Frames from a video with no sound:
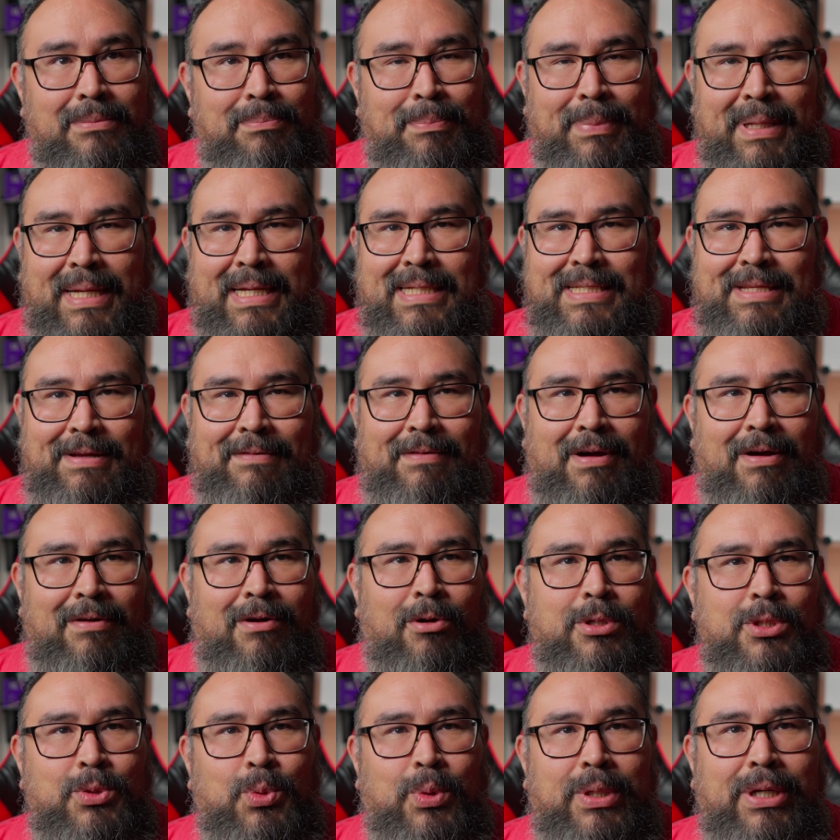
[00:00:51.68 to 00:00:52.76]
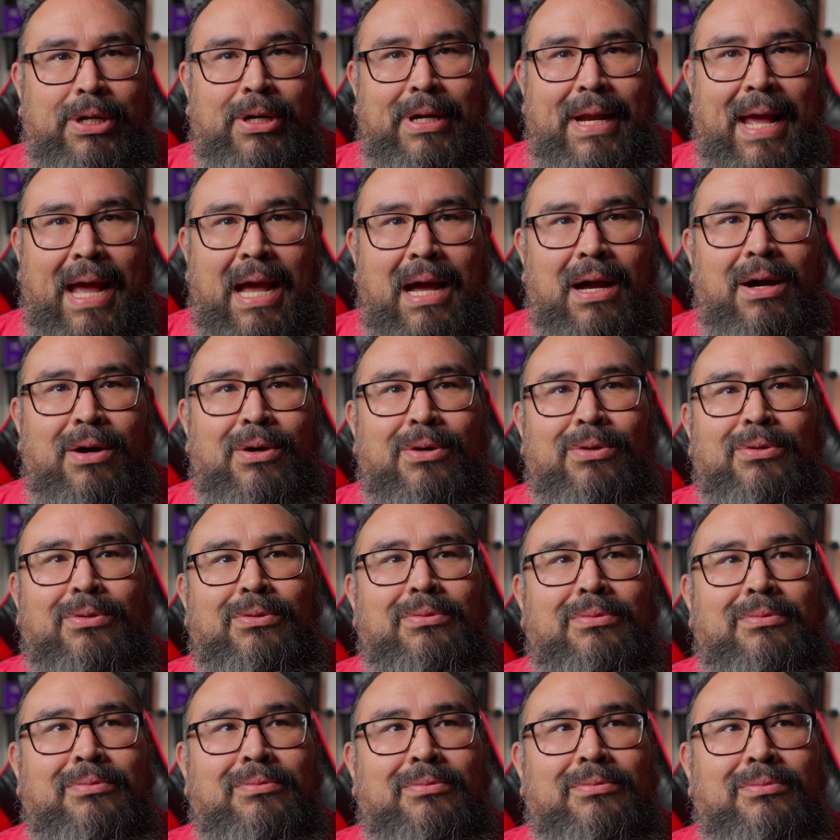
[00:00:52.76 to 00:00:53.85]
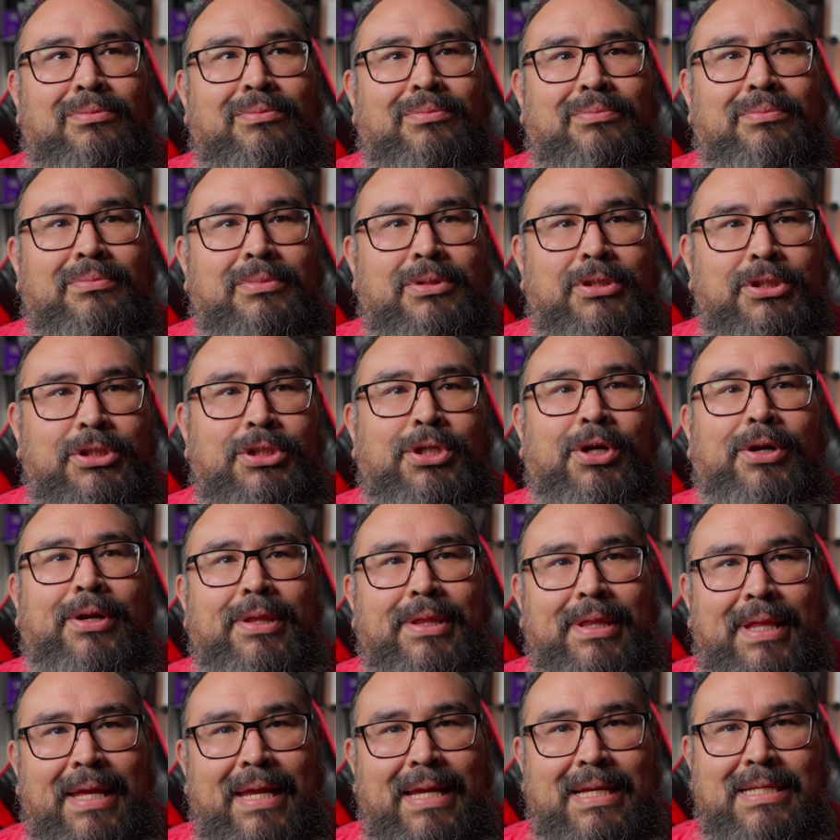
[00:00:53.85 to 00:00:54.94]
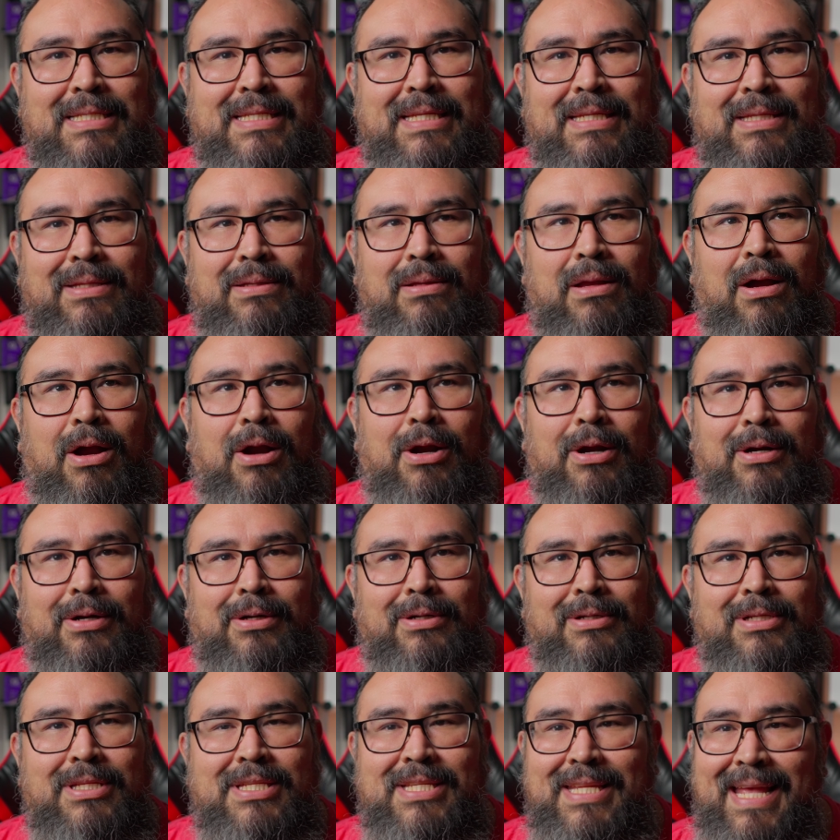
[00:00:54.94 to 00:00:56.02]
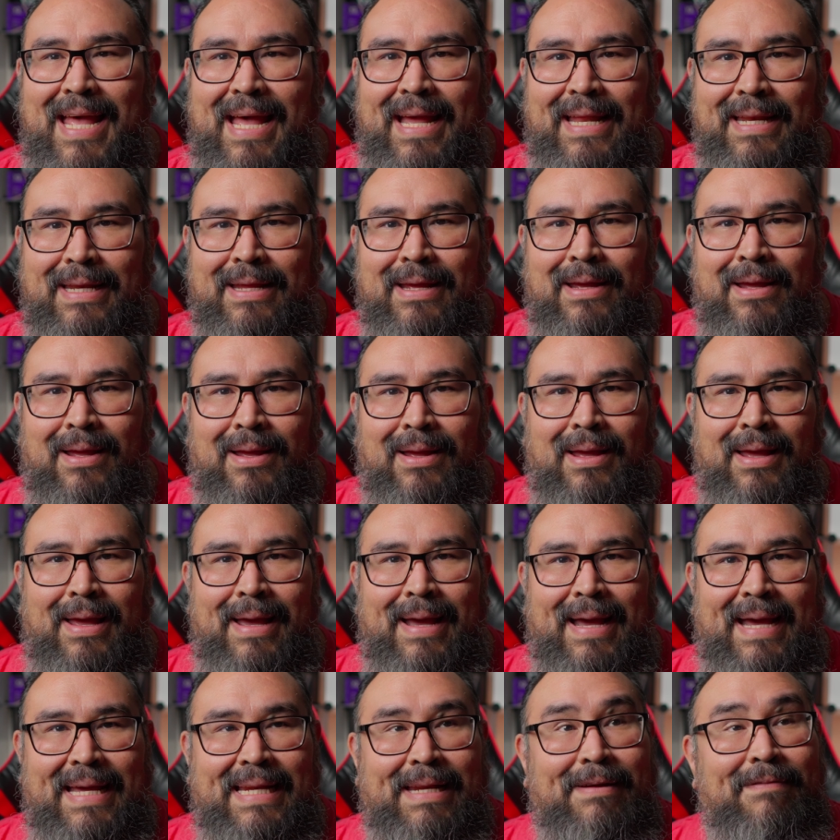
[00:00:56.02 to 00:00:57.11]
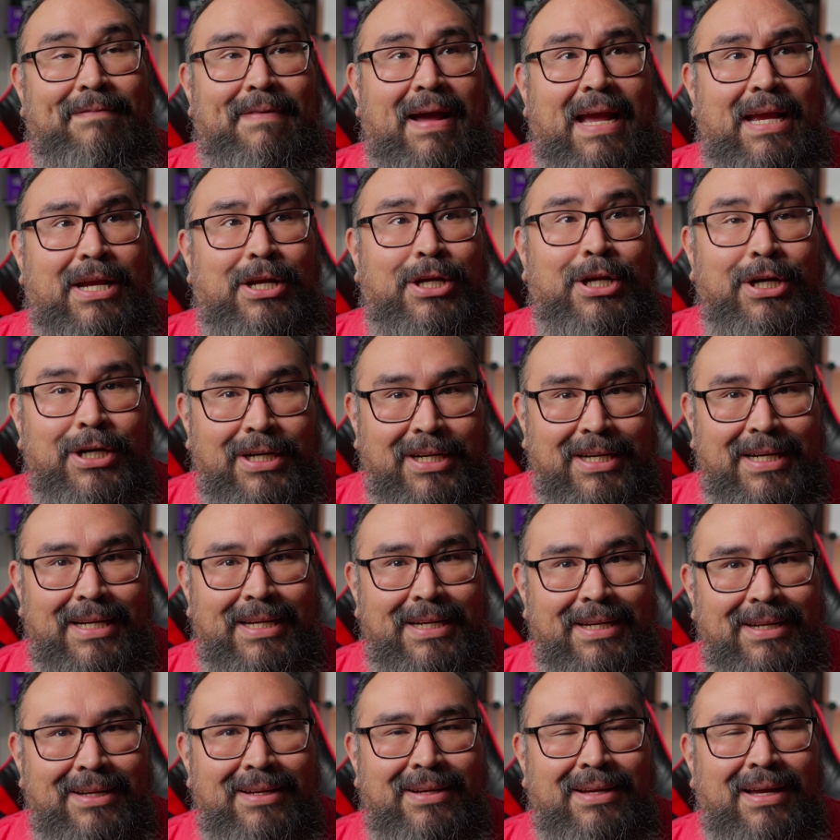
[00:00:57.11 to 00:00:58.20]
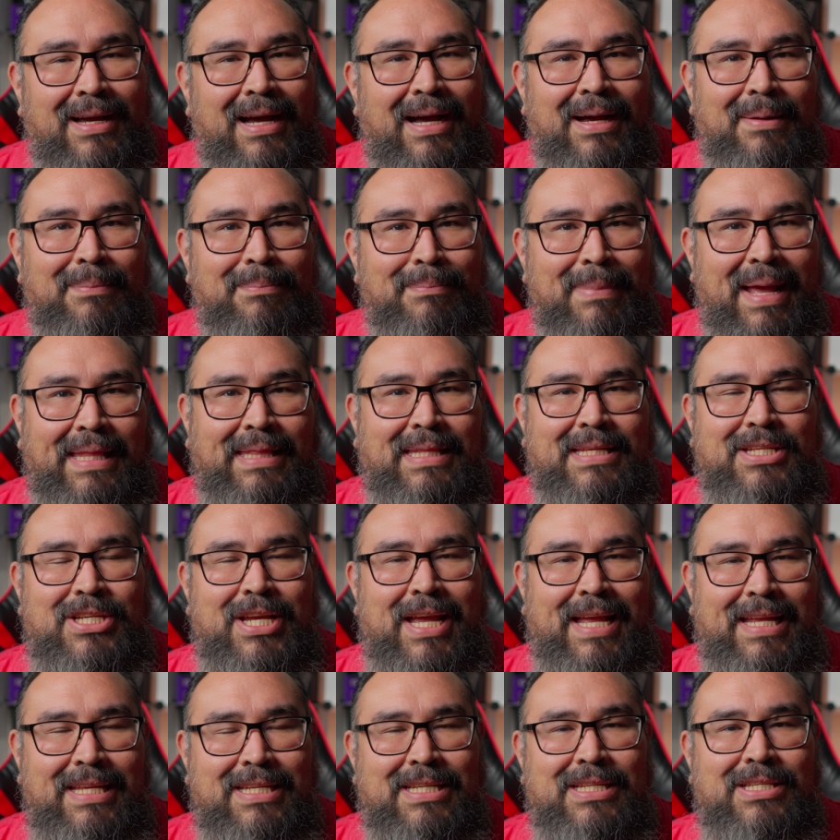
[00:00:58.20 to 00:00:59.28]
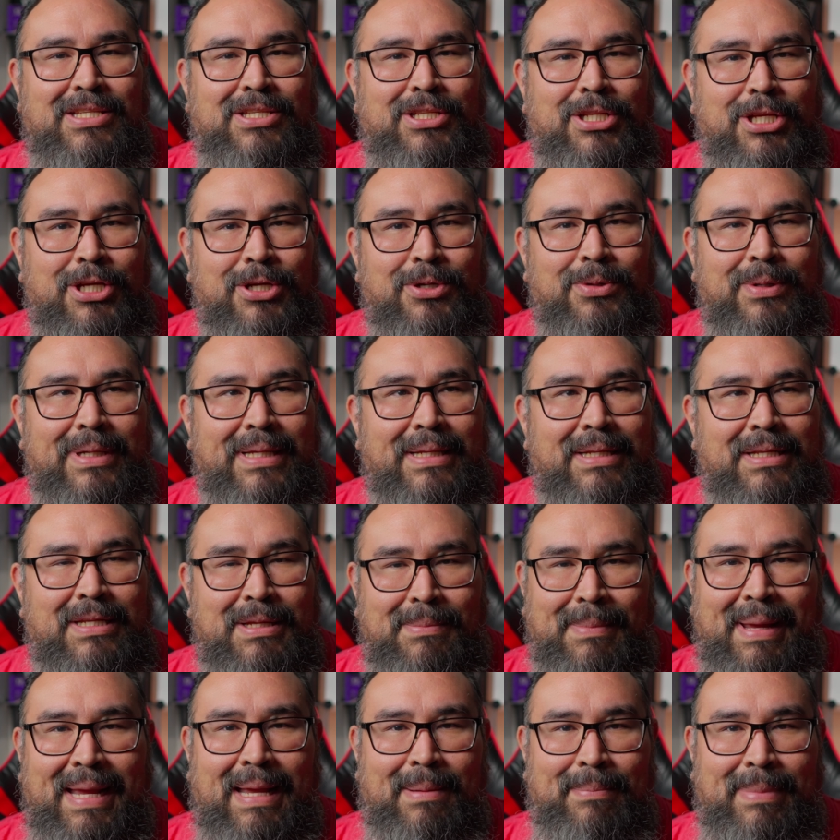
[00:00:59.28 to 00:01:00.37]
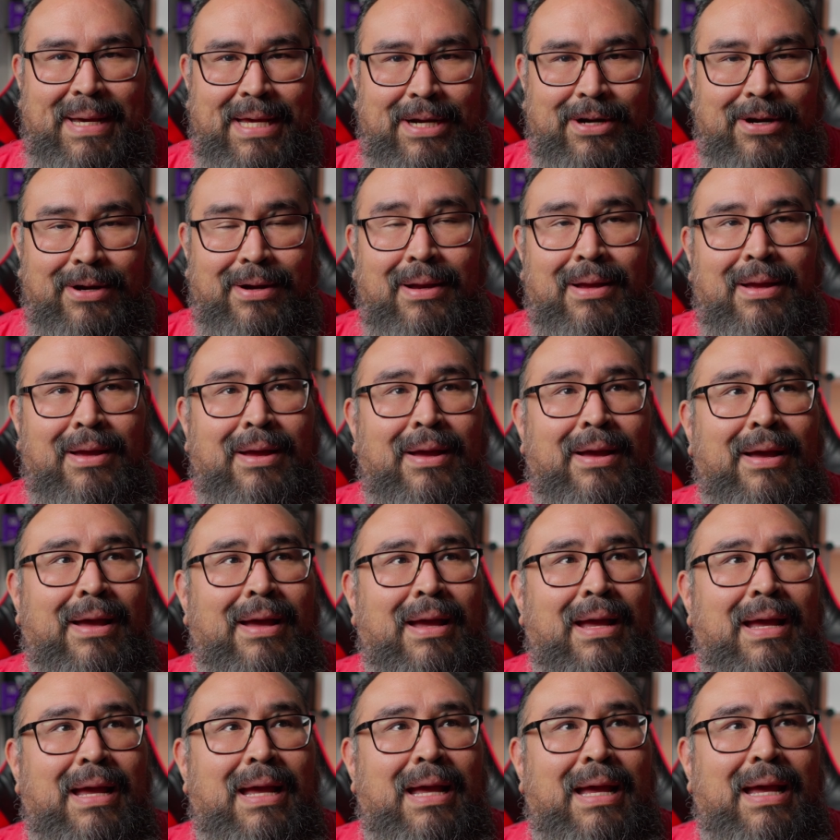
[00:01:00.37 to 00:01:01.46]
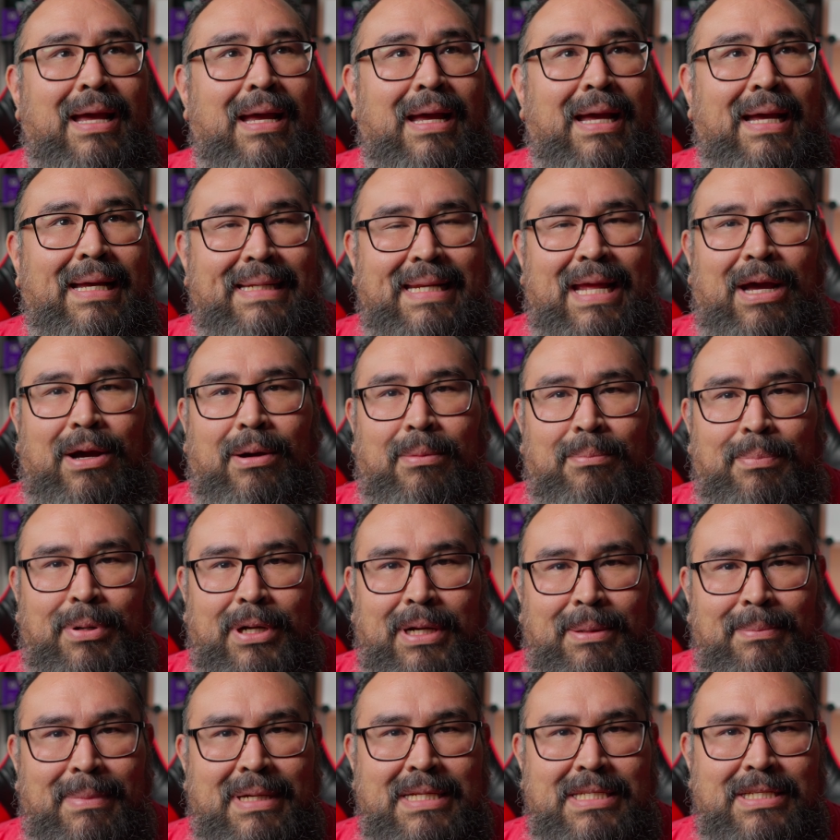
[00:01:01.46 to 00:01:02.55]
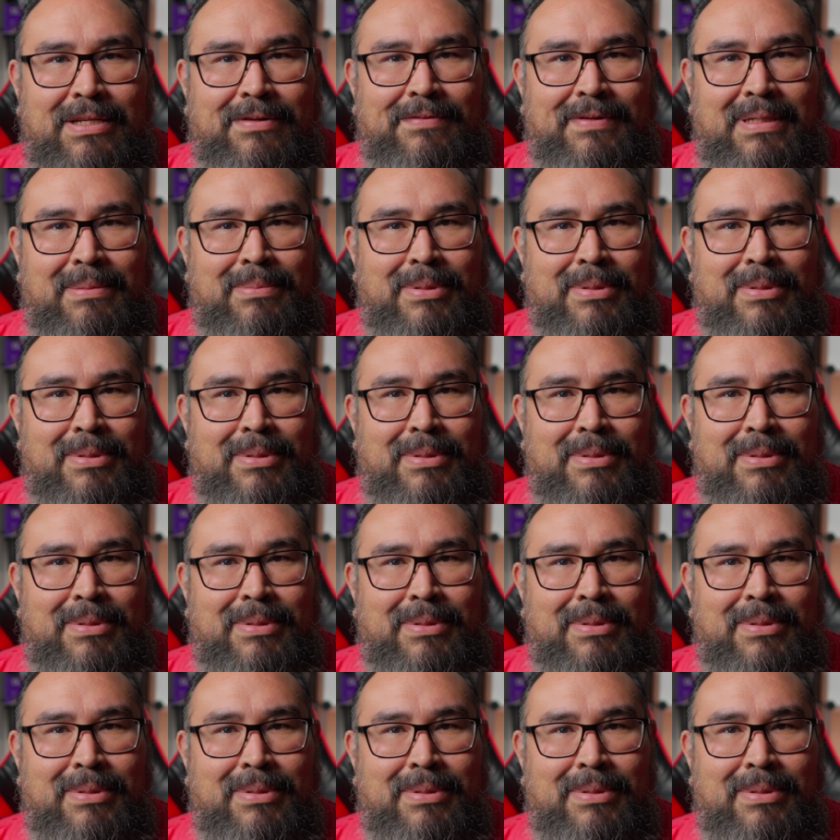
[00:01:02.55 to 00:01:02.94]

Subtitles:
because I've always wondered how certain things are set, and if I could make the changes to it to make it better. And now I'm putting myself in a